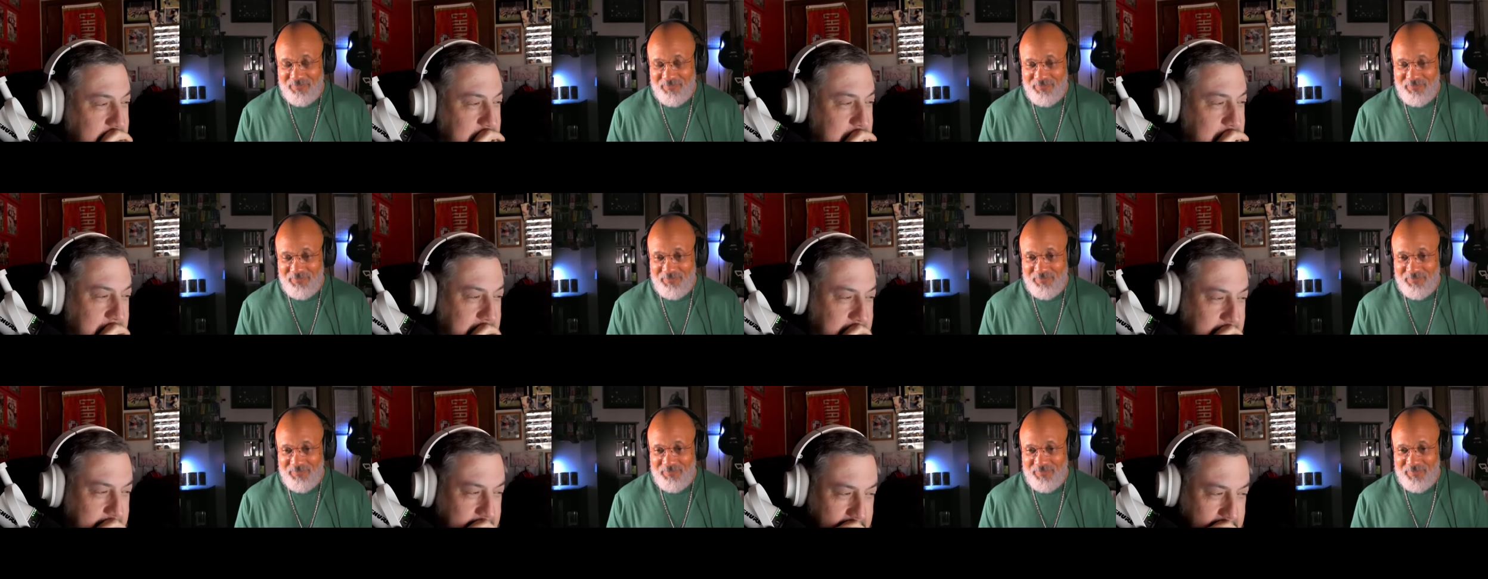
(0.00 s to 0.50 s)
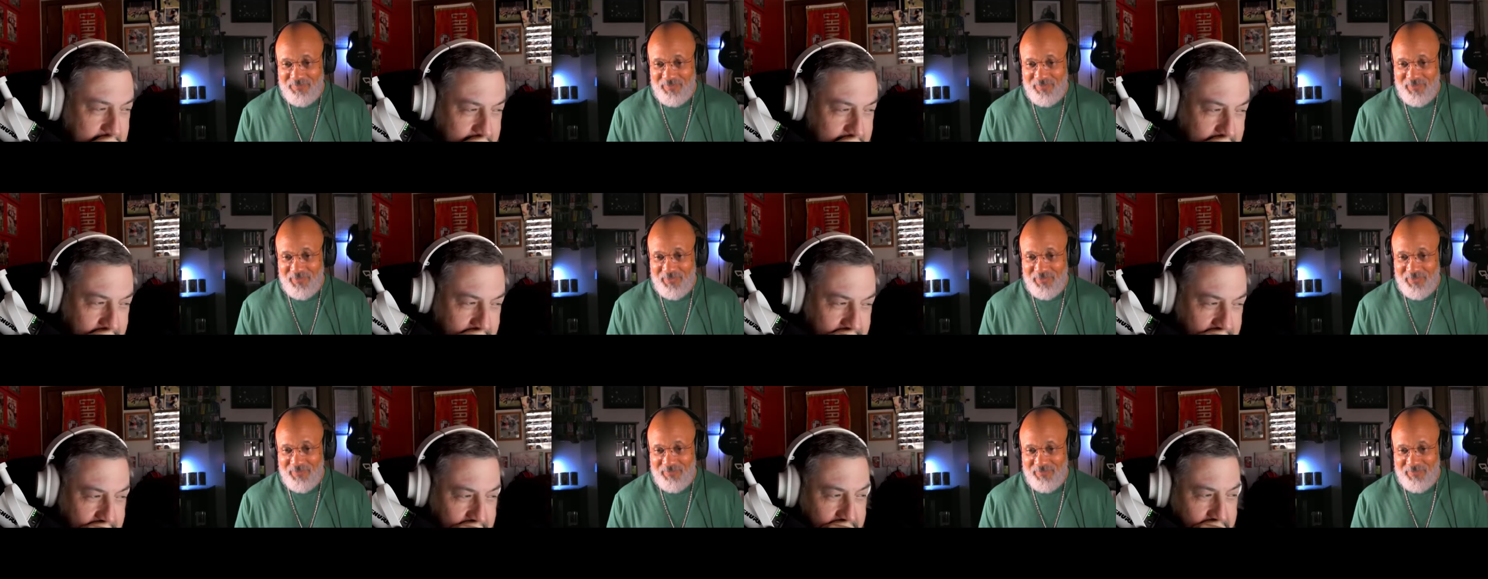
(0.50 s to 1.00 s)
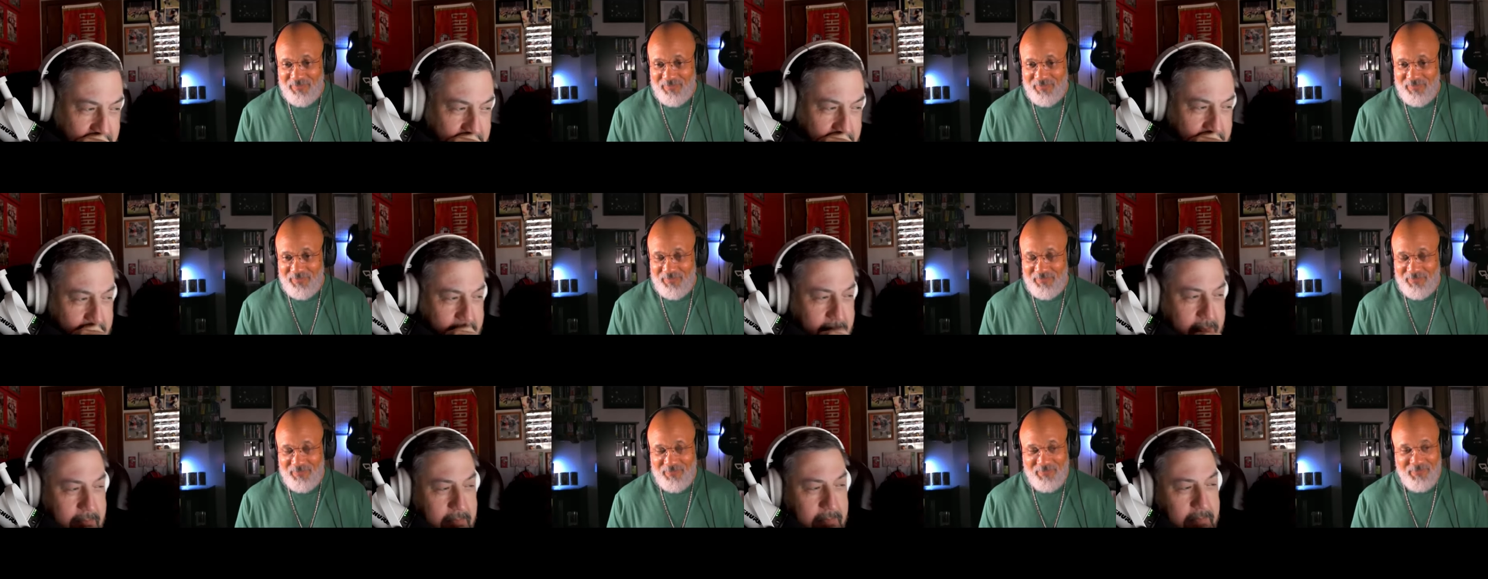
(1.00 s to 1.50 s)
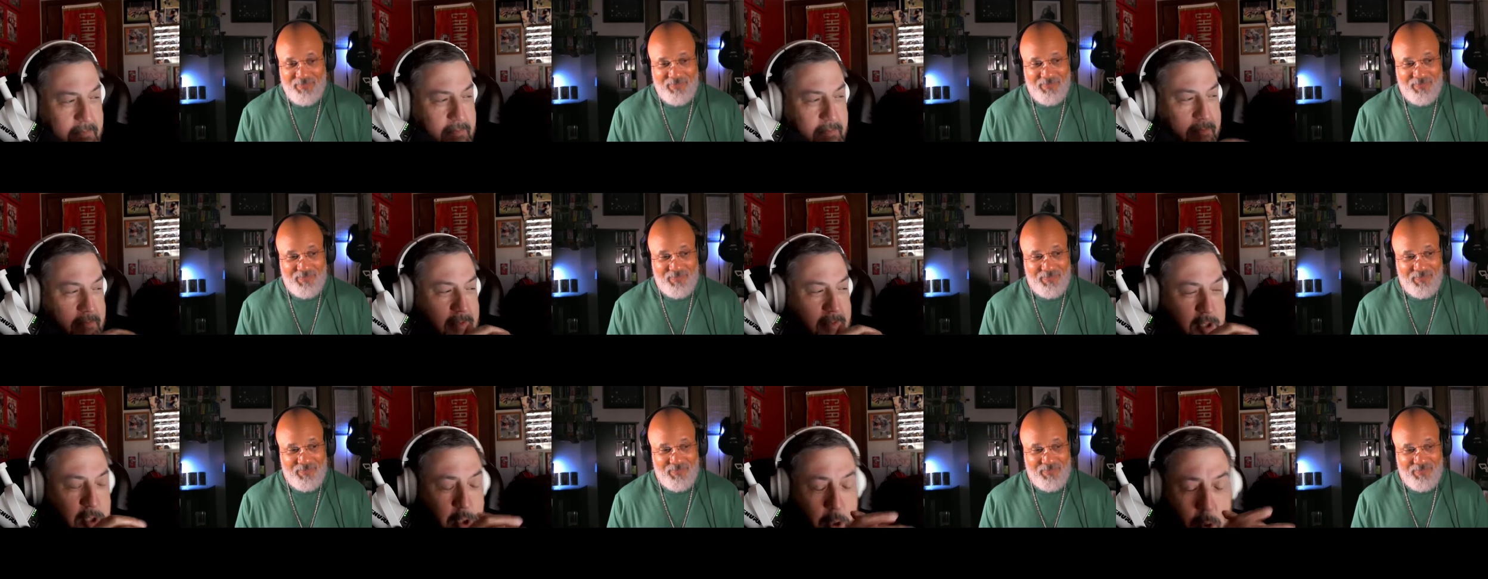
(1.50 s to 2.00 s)
Speaker 1: Um,
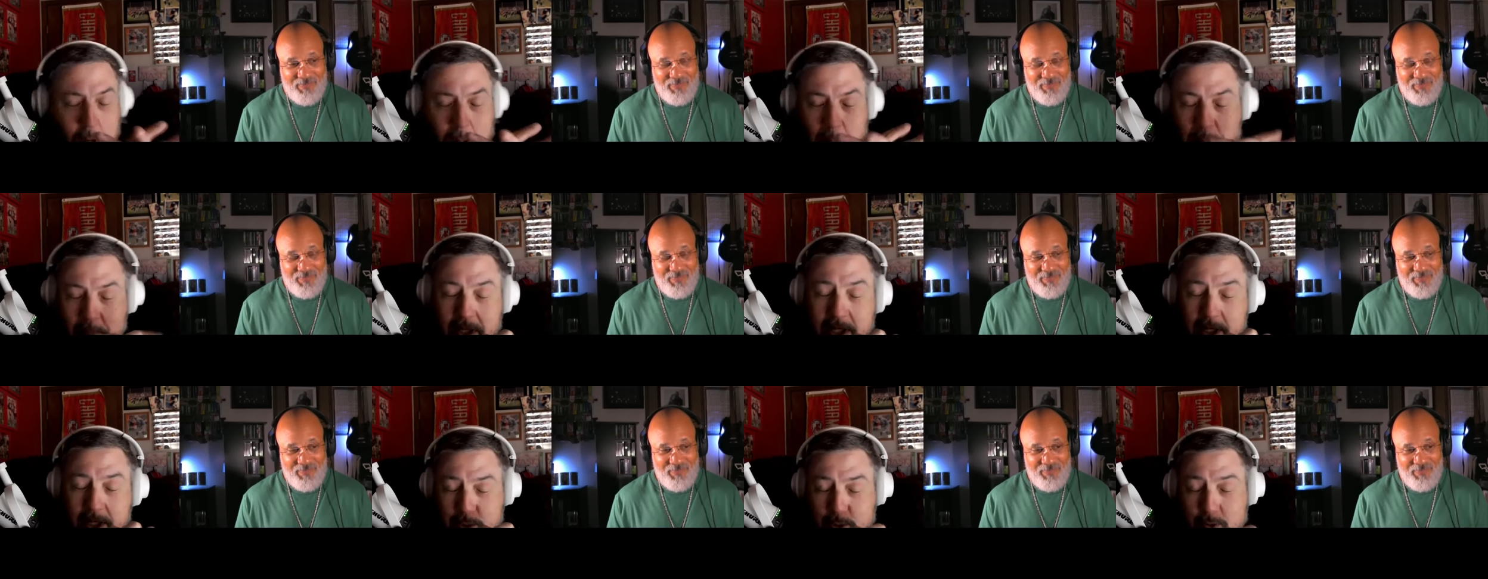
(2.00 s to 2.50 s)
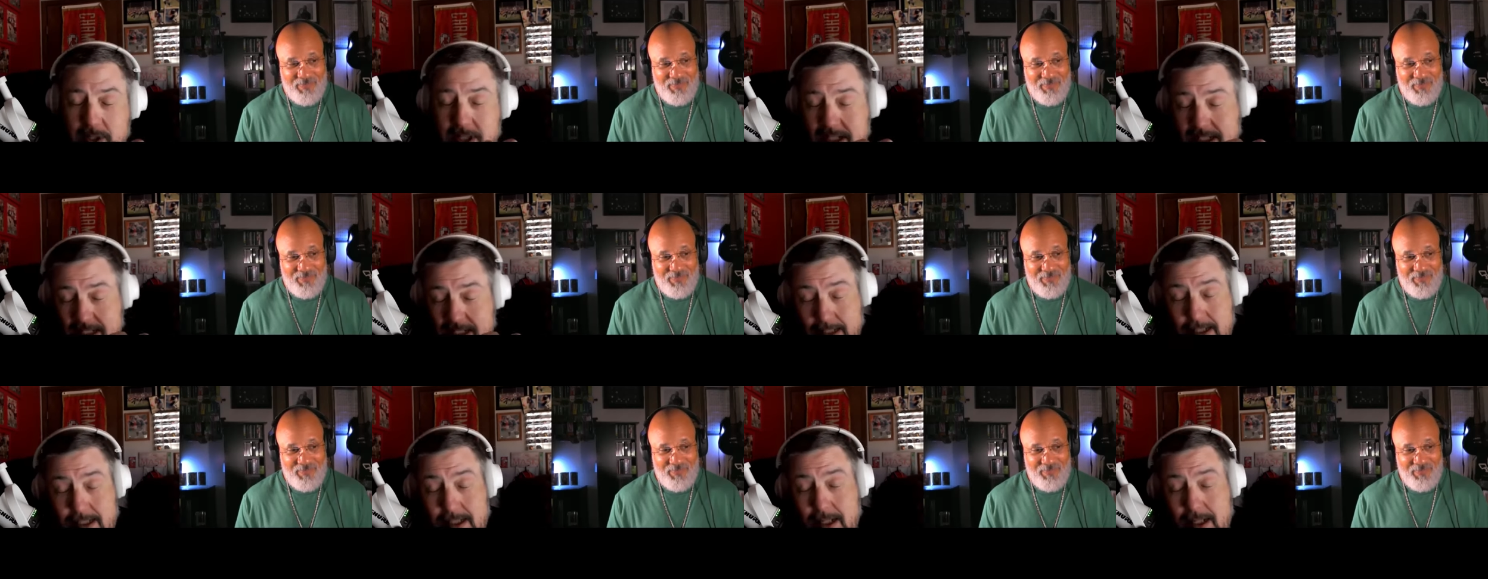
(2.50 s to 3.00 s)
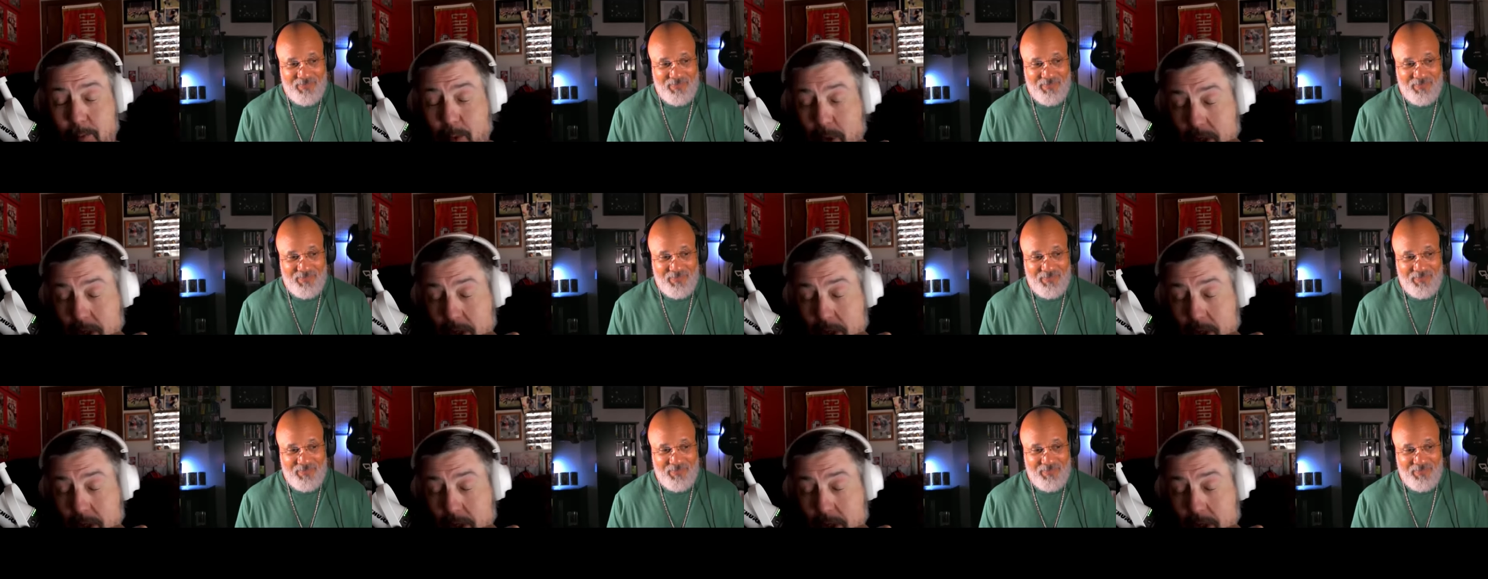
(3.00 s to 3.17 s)
so I'm going to do this the same